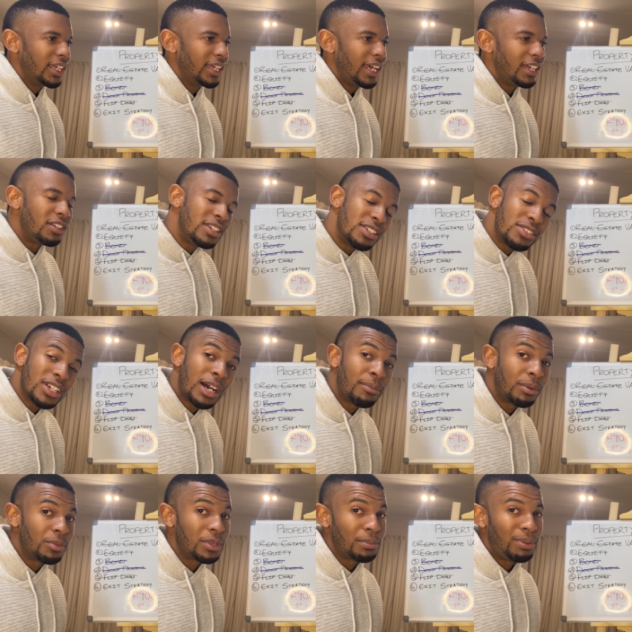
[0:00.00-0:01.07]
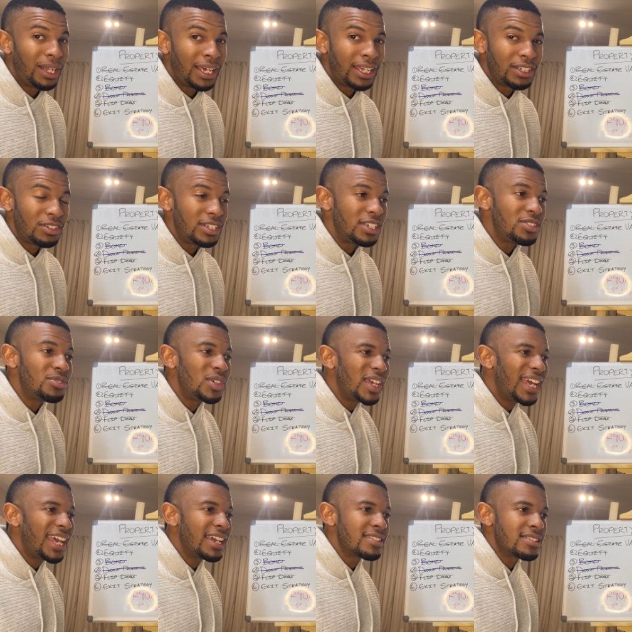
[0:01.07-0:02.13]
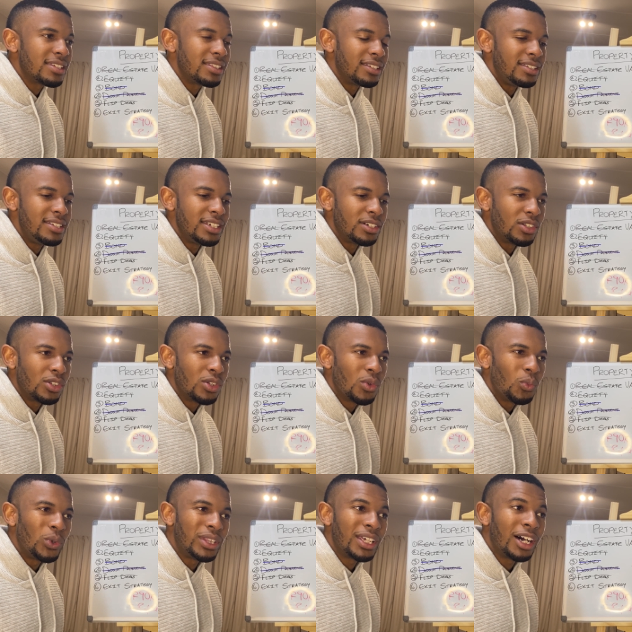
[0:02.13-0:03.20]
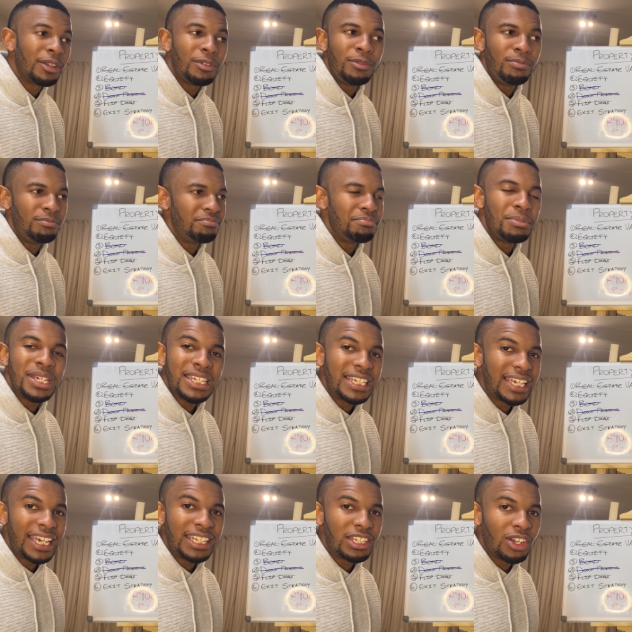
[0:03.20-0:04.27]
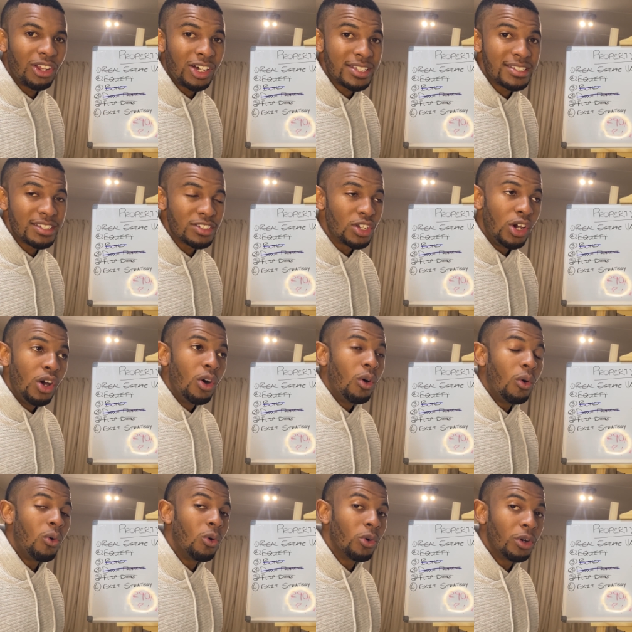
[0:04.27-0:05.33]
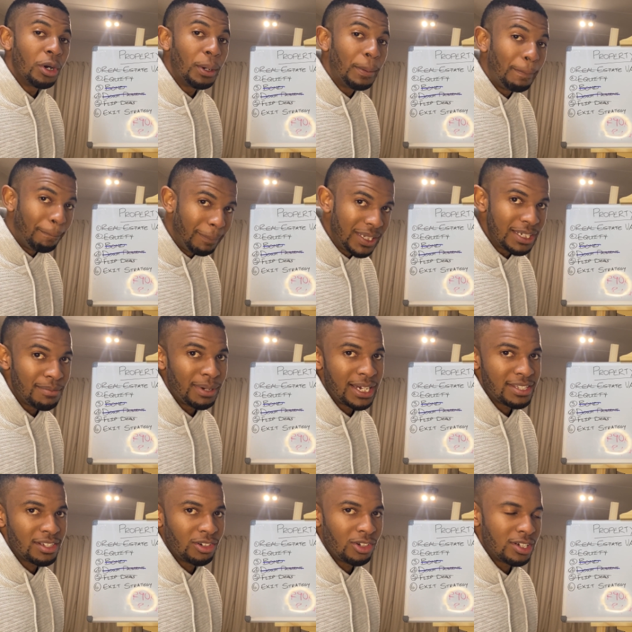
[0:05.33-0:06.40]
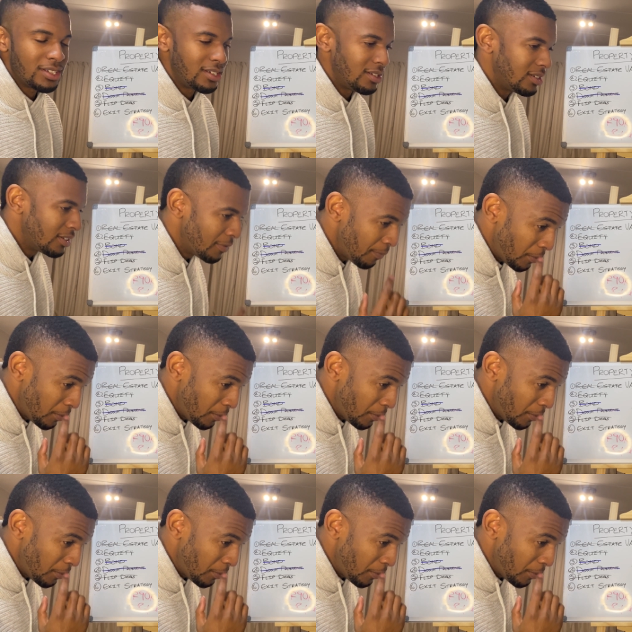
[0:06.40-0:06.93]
and you need to come up with a plan. You need to exit the deal without making any losses or minimizing losses.